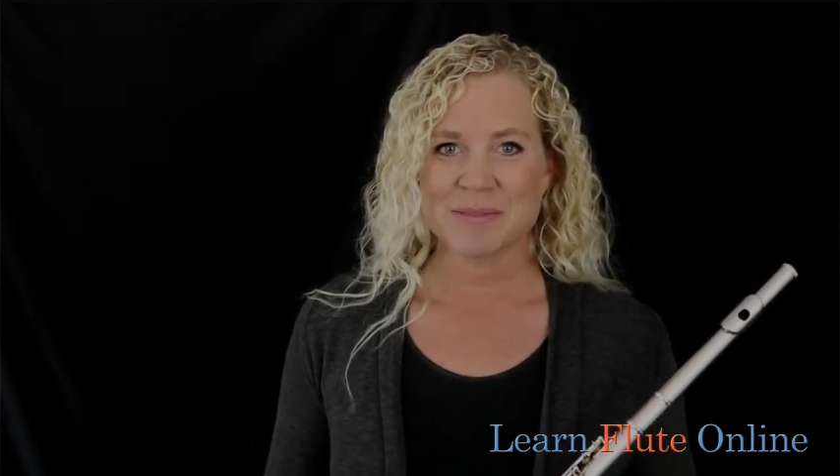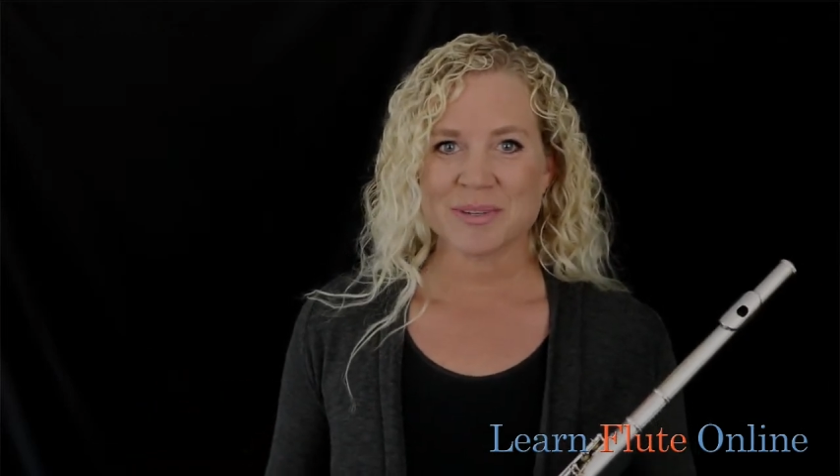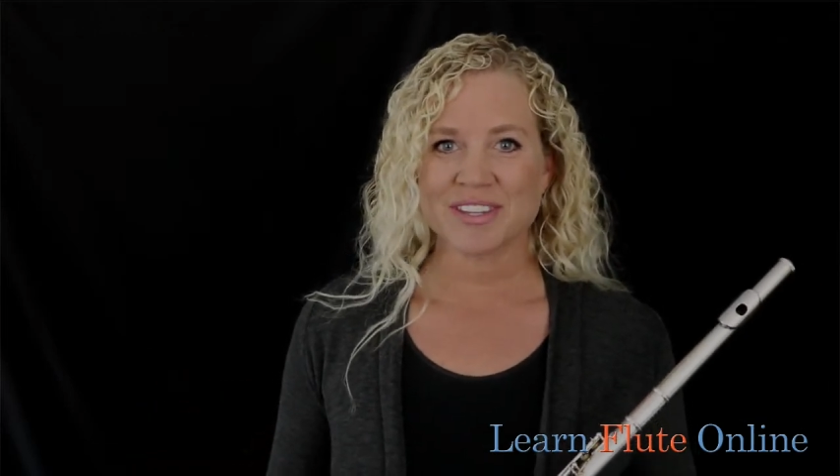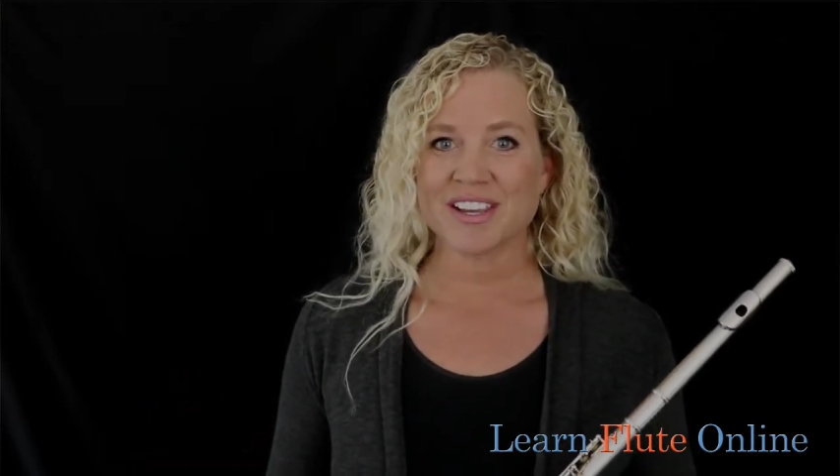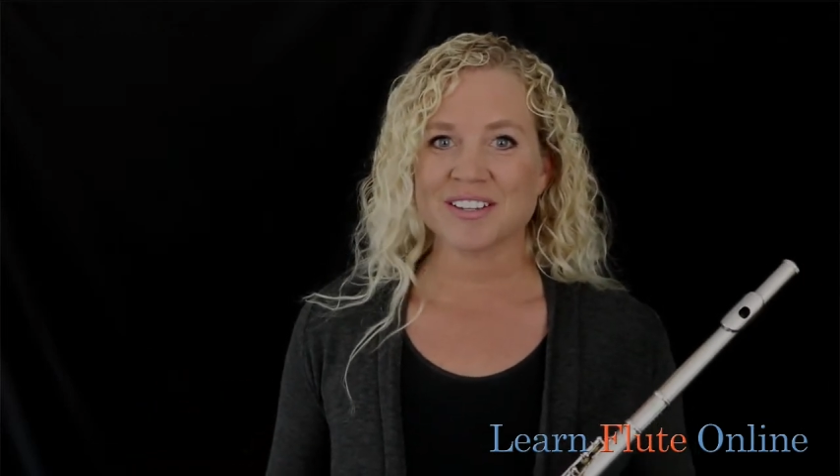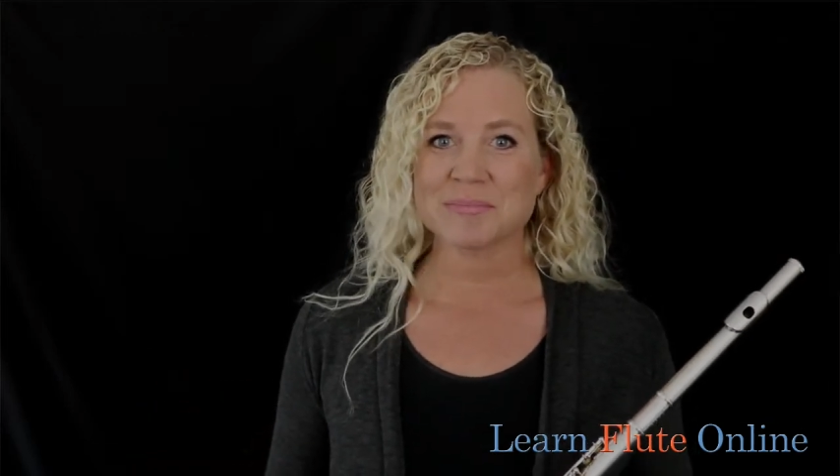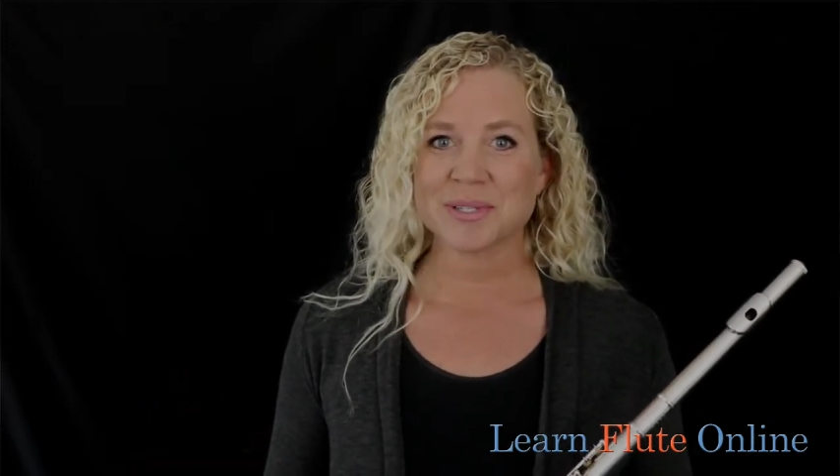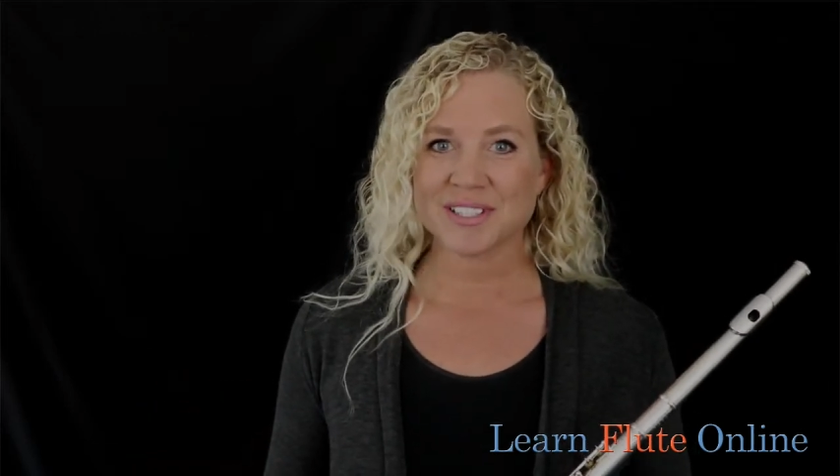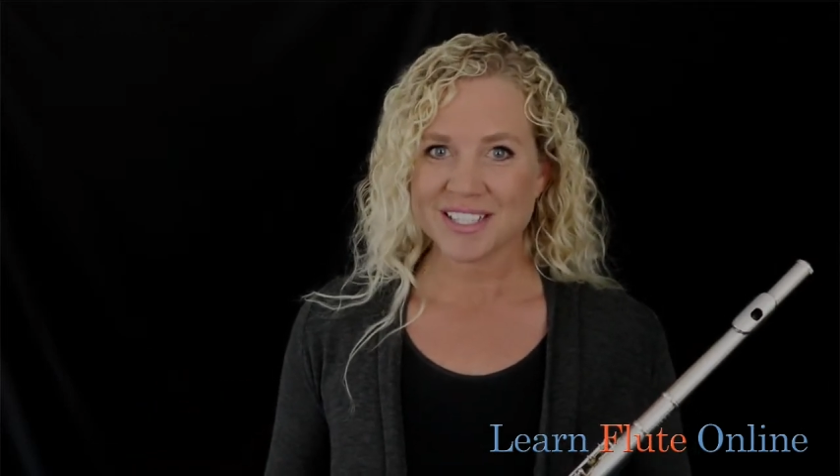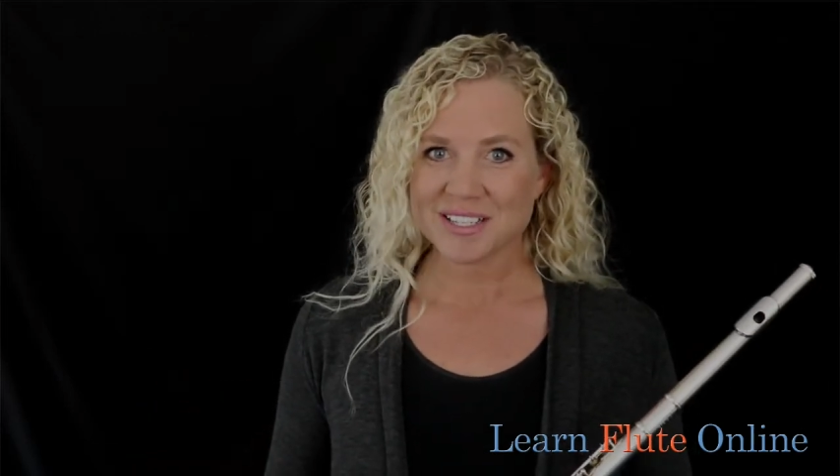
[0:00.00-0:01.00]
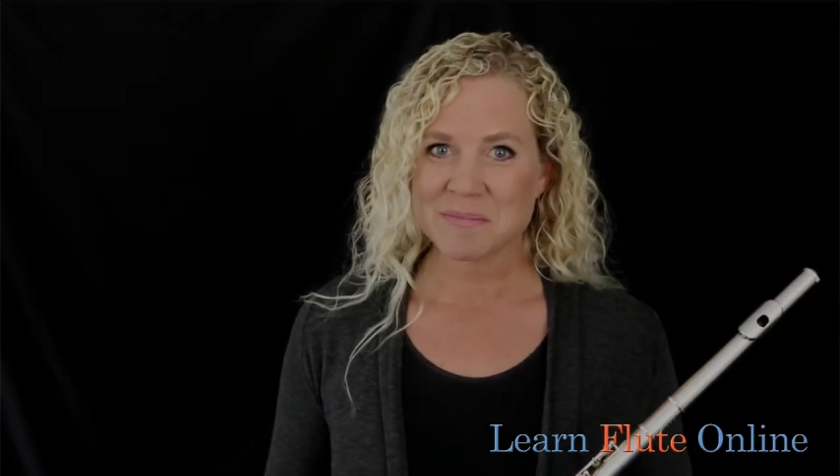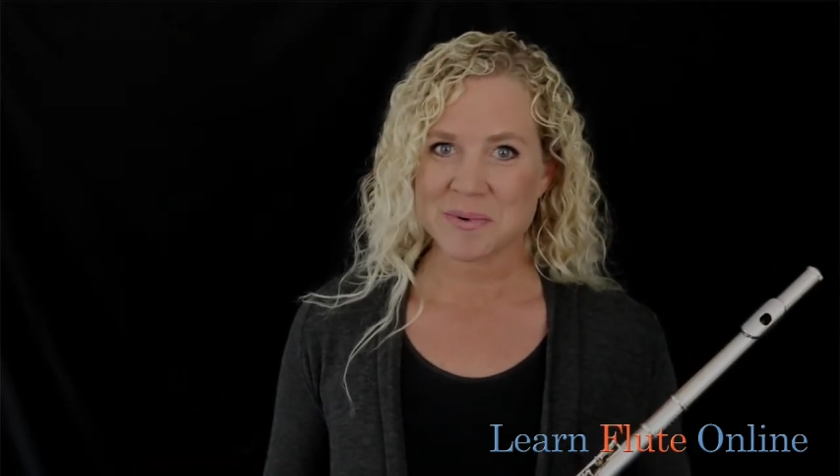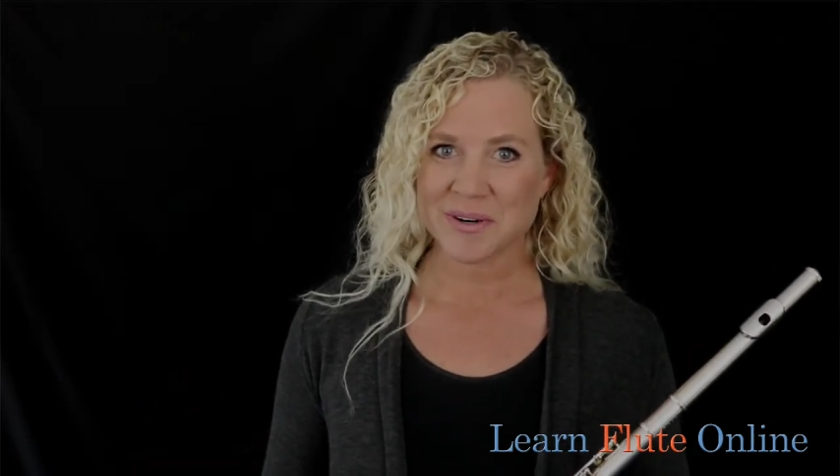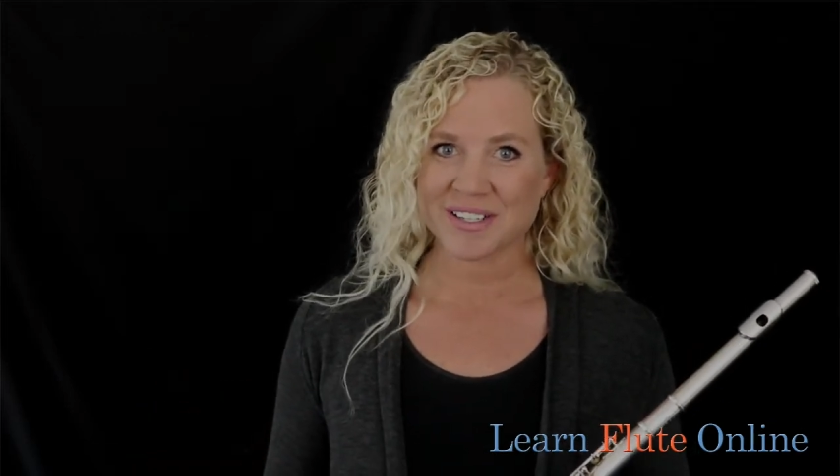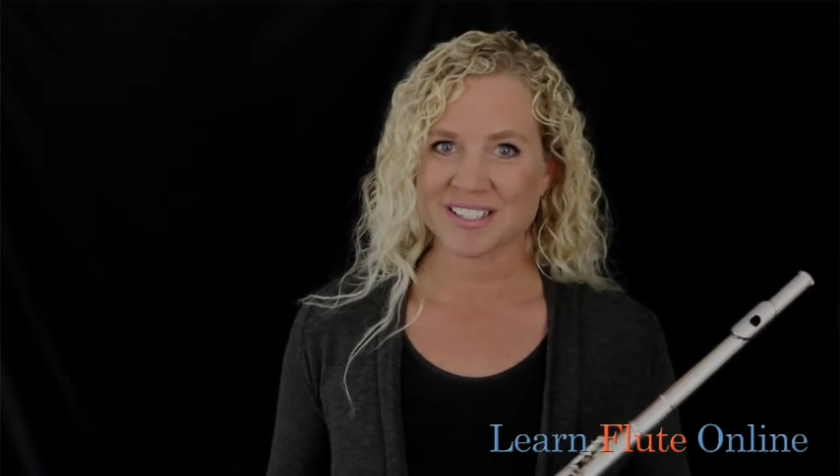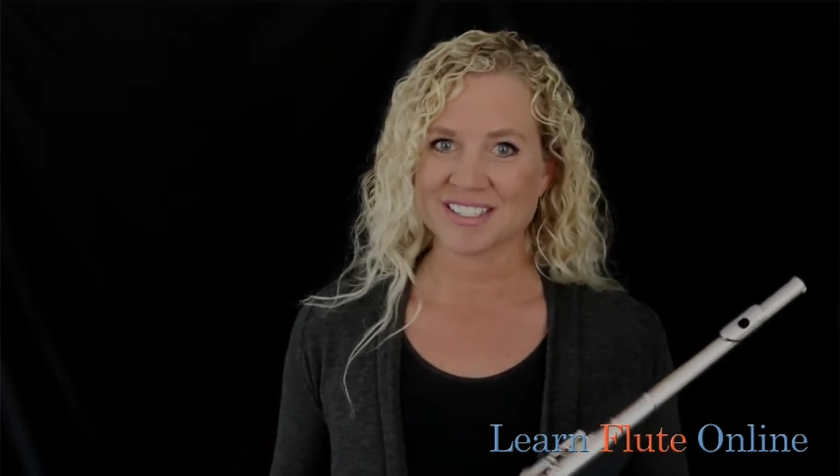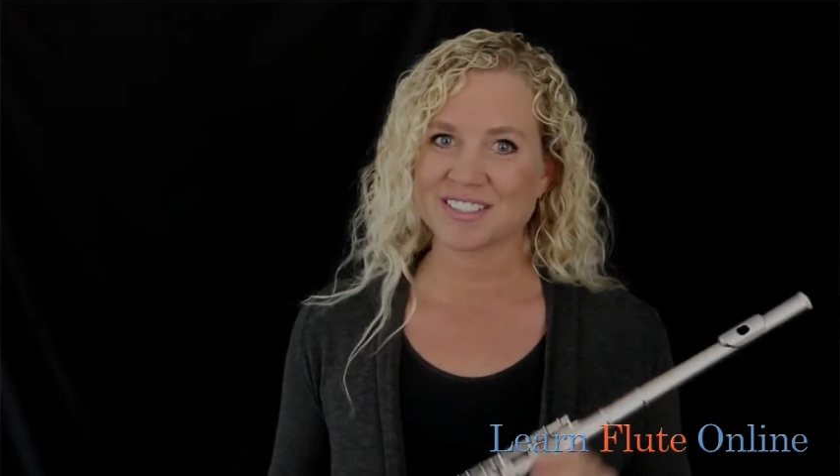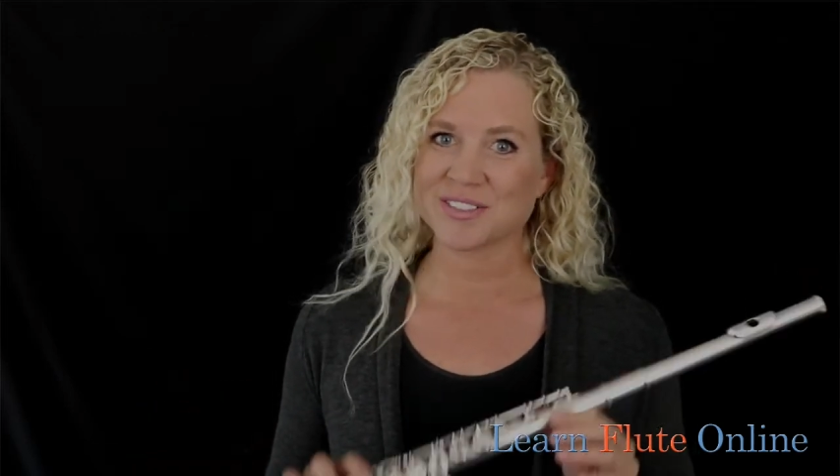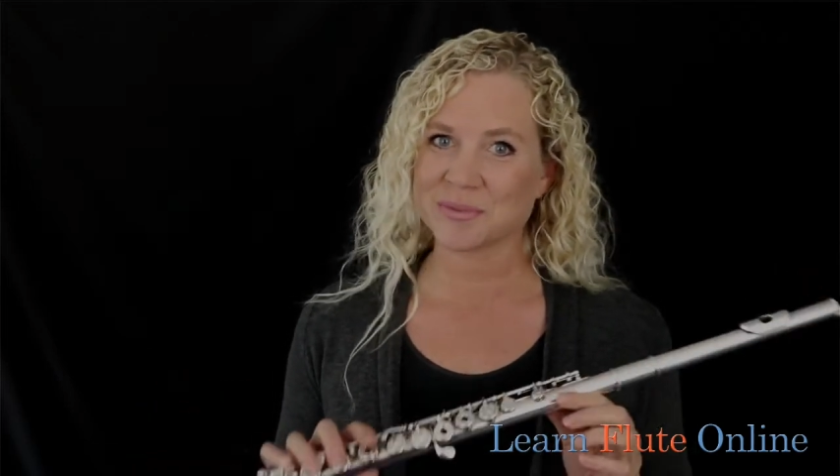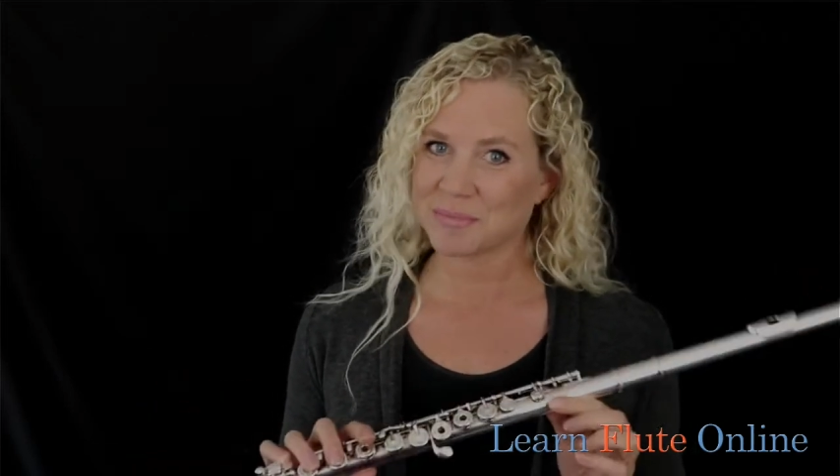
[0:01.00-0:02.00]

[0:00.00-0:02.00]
but they are pretty important to